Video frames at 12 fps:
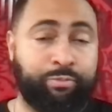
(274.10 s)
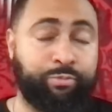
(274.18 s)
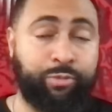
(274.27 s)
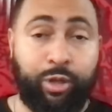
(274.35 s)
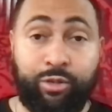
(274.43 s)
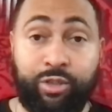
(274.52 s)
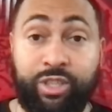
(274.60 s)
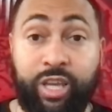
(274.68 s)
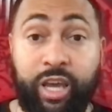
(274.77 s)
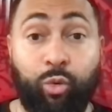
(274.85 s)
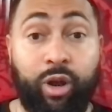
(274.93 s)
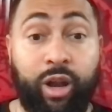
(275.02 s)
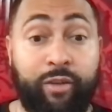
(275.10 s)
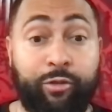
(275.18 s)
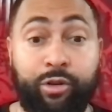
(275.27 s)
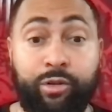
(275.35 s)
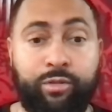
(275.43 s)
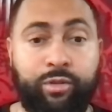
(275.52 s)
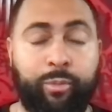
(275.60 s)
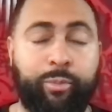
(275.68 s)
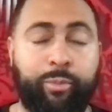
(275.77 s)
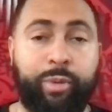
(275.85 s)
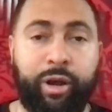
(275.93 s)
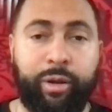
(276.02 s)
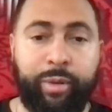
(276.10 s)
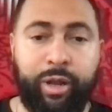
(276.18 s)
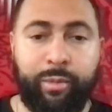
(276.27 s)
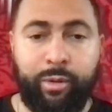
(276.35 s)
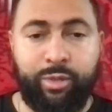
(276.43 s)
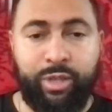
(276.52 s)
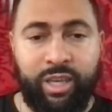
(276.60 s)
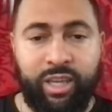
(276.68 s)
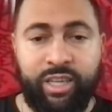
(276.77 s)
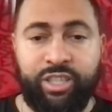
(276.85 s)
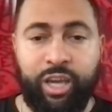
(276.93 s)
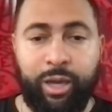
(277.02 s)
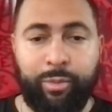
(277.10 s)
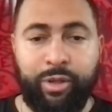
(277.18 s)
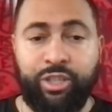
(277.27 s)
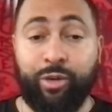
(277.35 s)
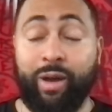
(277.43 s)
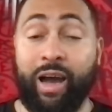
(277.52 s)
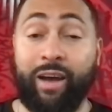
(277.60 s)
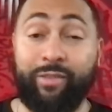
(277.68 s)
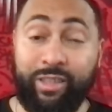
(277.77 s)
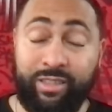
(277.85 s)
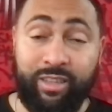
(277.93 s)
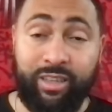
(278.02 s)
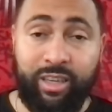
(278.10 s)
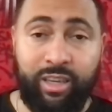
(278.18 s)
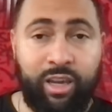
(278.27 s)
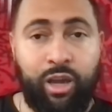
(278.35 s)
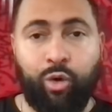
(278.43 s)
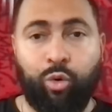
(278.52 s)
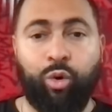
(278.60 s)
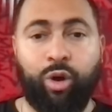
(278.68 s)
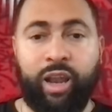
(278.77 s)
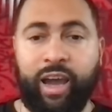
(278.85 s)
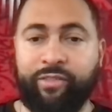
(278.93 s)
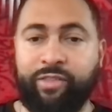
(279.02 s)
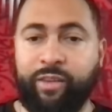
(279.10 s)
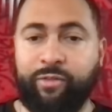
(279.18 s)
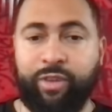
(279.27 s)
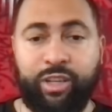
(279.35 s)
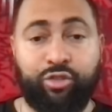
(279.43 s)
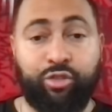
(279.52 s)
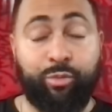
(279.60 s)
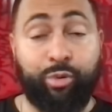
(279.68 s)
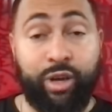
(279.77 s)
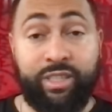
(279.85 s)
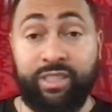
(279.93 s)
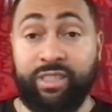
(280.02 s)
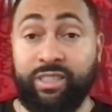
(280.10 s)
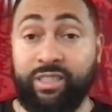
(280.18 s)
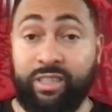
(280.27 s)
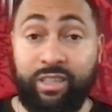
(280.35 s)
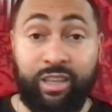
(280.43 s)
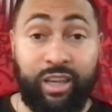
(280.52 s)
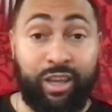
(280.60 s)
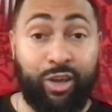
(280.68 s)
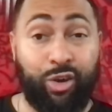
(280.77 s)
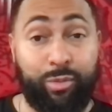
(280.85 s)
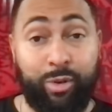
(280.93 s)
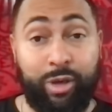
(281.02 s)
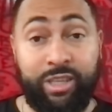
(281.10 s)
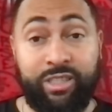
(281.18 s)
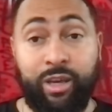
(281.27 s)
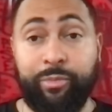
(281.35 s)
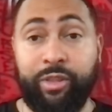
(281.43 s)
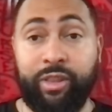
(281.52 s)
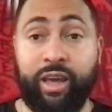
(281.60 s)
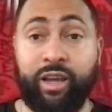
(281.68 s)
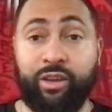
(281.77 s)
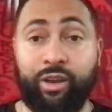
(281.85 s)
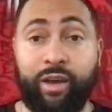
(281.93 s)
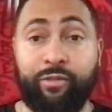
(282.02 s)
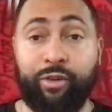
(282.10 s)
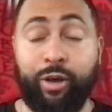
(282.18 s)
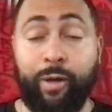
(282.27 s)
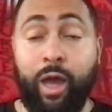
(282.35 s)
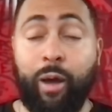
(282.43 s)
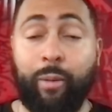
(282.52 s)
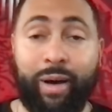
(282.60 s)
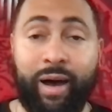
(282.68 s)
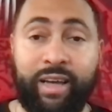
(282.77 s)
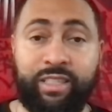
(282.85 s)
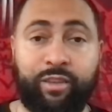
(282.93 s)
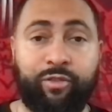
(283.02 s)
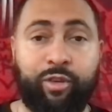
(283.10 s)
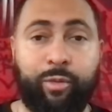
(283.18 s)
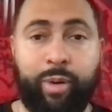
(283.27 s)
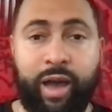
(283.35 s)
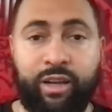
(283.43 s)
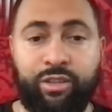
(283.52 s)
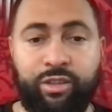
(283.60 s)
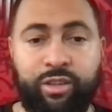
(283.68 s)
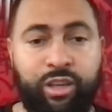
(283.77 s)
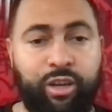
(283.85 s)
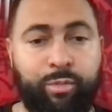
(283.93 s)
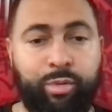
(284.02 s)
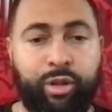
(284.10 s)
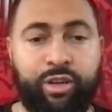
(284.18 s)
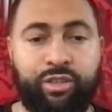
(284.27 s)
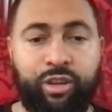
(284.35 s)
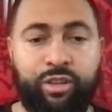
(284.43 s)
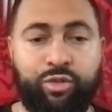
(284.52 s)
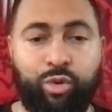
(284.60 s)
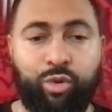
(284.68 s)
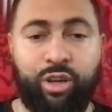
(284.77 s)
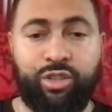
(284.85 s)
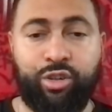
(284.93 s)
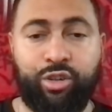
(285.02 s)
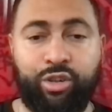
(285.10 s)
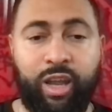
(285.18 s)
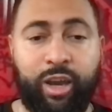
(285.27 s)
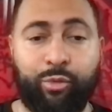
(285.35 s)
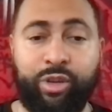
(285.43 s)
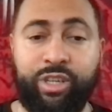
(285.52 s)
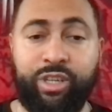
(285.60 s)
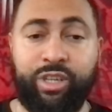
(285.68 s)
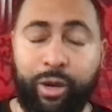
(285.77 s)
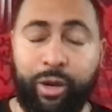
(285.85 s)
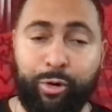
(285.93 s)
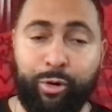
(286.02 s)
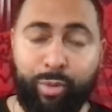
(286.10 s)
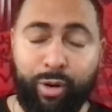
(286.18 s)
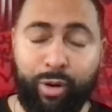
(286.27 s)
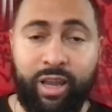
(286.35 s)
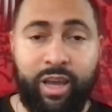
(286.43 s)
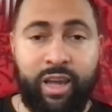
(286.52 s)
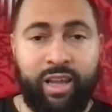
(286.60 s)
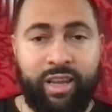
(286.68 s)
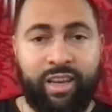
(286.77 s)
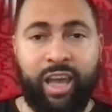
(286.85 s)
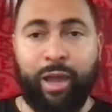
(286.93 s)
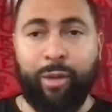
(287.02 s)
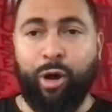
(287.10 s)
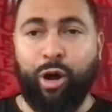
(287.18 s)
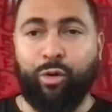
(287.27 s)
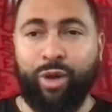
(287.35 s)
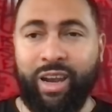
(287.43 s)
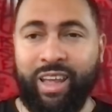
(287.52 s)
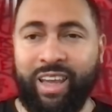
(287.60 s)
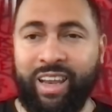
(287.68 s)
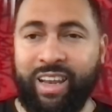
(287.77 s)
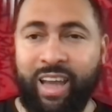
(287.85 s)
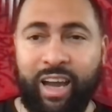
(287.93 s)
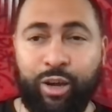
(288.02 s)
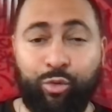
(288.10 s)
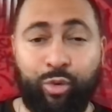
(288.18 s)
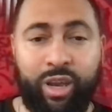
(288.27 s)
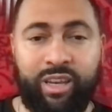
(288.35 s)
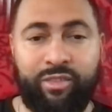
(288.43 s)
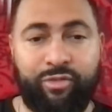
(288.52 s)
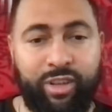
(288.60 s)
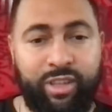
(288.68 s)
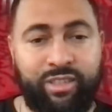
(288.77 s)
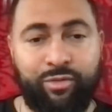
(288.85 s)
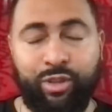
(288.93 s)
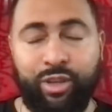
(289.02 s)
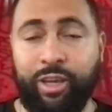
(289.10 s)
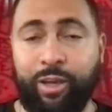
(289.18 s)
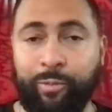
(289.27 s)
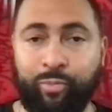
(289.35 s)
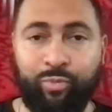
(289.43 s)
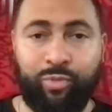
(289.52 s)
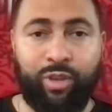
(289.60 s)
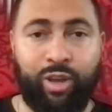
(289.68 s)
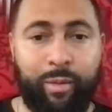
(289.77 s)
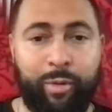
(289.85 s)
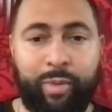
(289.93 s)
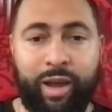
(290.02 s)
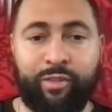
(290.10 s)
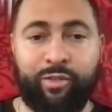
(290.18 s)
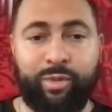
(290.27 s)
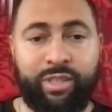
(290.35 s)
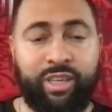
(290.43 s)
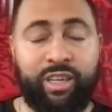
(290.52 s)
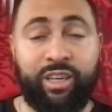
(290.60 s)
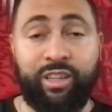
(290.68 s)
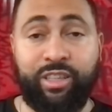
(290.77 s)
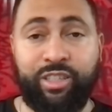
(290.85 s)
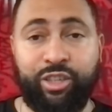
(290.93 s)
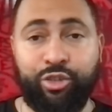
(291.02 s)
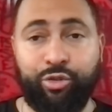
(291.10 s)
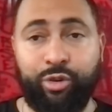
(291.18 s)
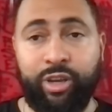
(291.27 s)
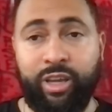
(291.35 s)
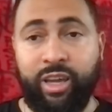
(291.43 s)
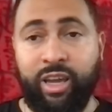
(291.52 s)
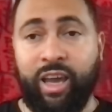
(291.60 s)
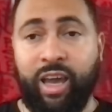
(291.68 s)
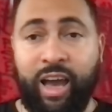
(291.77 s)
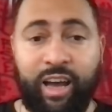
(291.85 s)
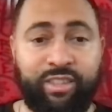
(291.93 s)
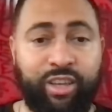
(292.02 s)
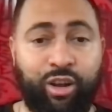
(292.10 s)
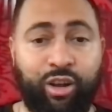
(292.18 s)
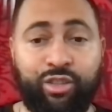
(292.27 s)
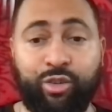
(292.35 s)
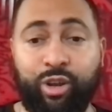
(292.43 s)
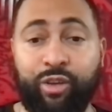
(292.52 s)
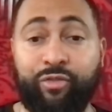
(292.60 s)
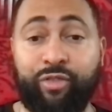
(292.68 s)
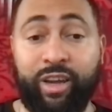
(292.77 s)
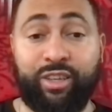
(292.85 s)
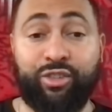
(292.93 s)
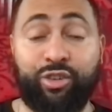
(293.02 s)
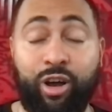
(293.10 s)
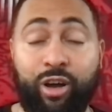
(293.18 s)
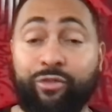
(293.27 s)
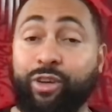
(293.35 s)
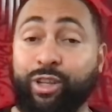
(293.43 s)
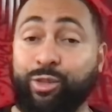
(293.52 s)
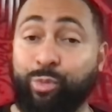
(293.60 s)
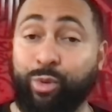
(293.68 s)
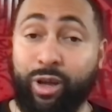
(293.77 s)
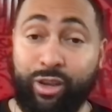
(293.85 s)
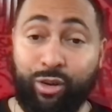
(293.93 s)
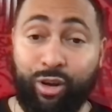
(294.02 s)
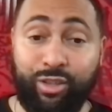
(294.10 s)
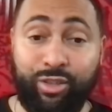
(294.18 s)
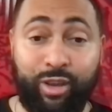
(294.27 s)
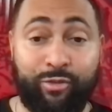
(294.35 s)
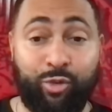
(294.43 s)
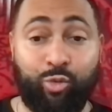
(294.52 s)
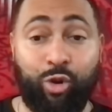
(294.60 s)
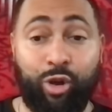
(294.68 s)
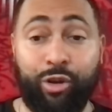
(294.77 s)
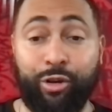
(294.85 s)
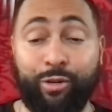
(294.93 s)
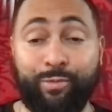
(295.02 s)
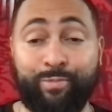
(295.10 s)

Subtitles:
just take whatever, the bare minimum to get a championship. Obviously, would have that veteran presence, and it could be something that could have a positive impact on the young players on this roster like Reed Shepard. But Dame already not great defensively, coming back from this Achilles injury. How's that also going to affect his offense? But you also have to wonder